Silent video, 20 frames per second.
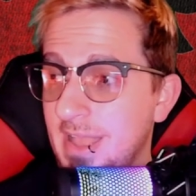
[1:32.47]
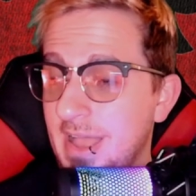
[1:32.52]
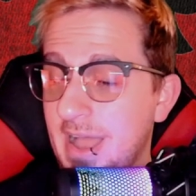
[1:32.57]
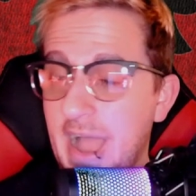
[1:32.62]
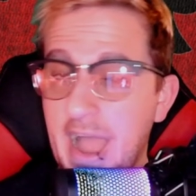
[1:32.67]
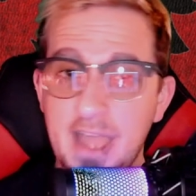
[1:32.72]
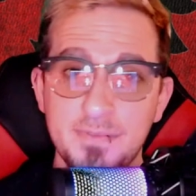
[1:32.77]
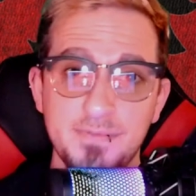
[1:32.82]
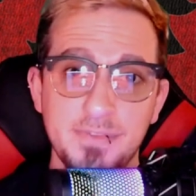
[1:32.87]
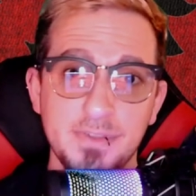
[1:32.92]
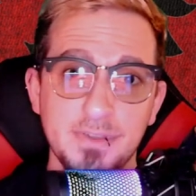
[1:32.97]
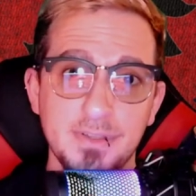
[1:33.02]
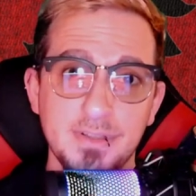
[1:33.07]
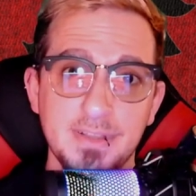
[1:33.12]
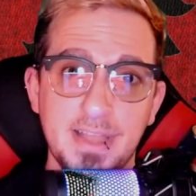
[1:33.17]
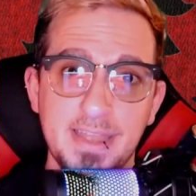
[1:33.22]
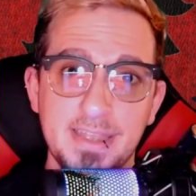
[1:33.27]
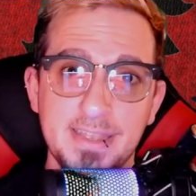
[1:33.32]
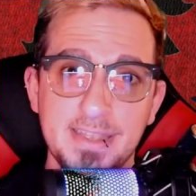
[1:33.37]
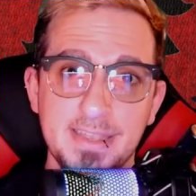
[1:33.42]
I feel
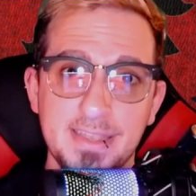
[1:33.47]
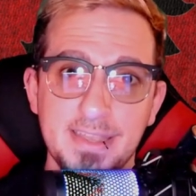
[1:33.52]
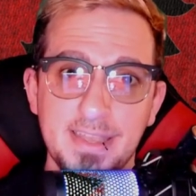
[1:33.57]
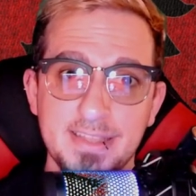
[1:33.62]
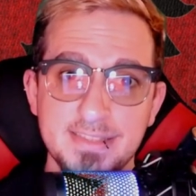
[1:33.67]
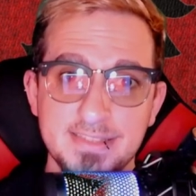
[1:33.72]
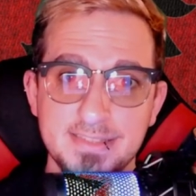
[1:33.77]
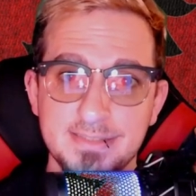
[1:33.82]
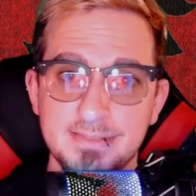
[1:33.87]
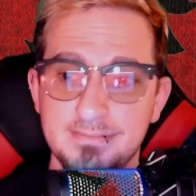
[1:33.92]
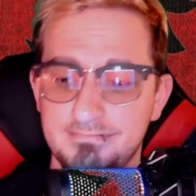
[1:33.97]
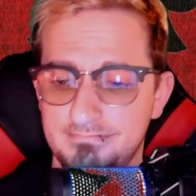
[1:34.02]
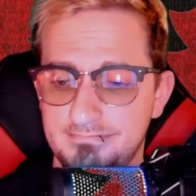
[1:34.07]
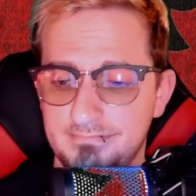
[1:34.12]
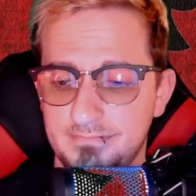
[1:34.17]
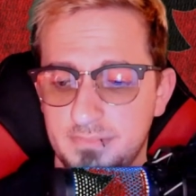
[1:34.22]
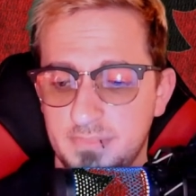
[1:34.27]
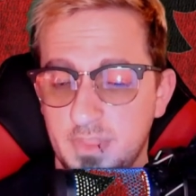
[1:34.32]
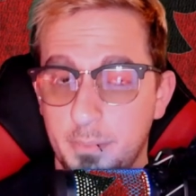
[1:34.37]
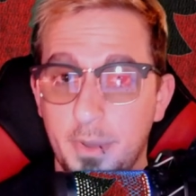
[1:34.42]
like it's,
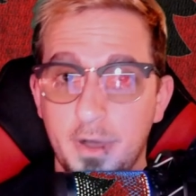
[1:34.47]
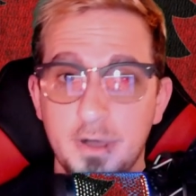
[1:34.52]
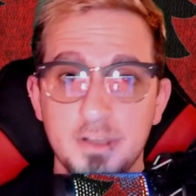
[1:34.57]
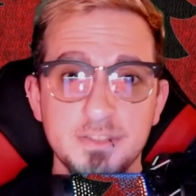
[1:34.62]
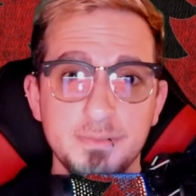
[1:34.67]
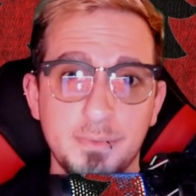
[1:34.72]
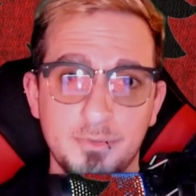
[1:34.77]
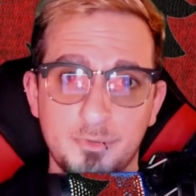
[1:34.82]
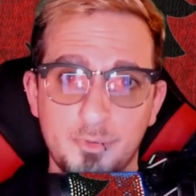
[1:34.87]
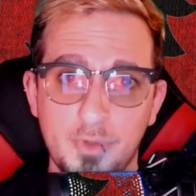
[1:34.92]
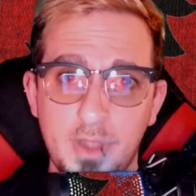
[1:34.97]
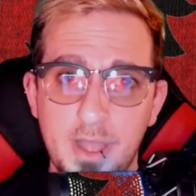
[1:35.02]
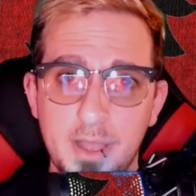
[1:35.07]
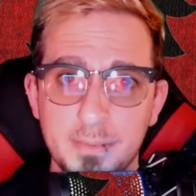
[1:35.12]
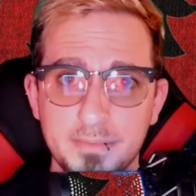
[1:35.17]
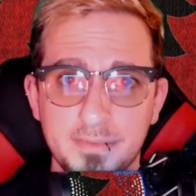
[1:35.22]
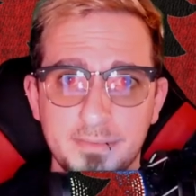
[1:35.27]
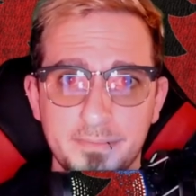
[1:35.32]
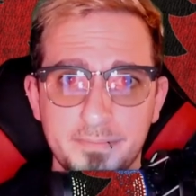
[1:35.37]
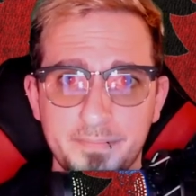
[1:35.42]
the ball's been
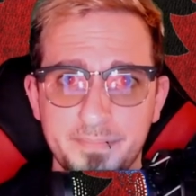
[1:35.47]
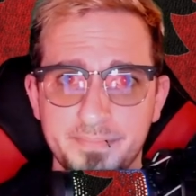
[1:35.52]
dropped.